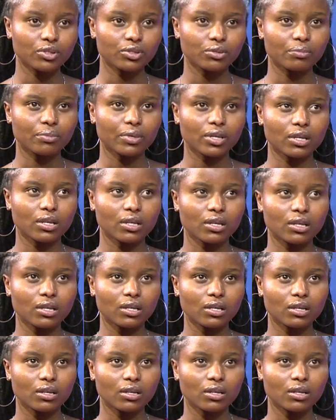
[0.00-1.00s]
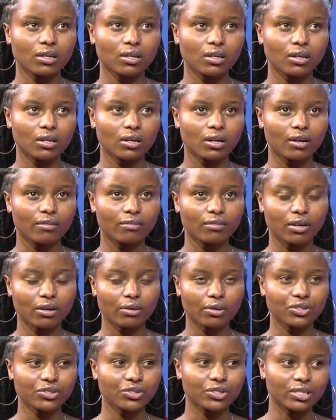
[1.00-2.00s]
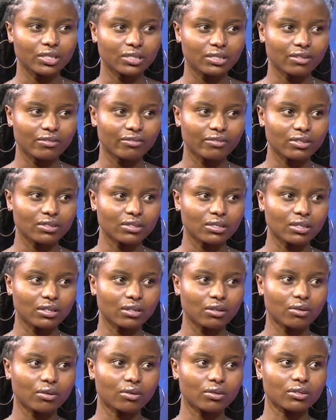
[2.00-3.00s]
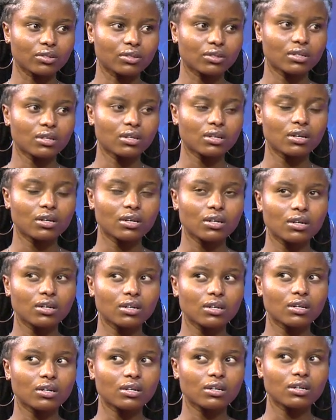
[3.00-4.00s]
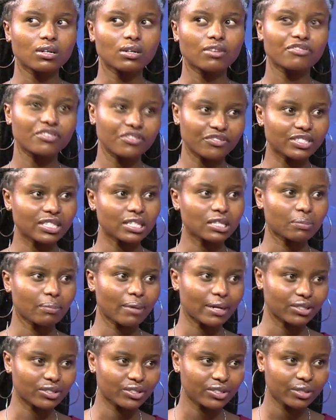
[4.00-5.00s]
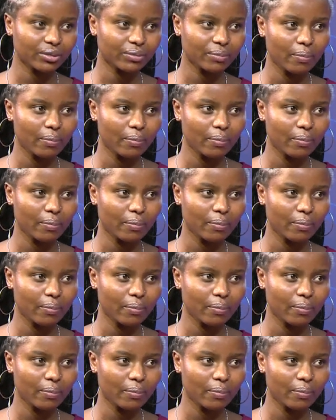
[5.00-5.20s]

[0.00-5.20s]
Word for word: going to be having our 2 years anniversary on 15th March.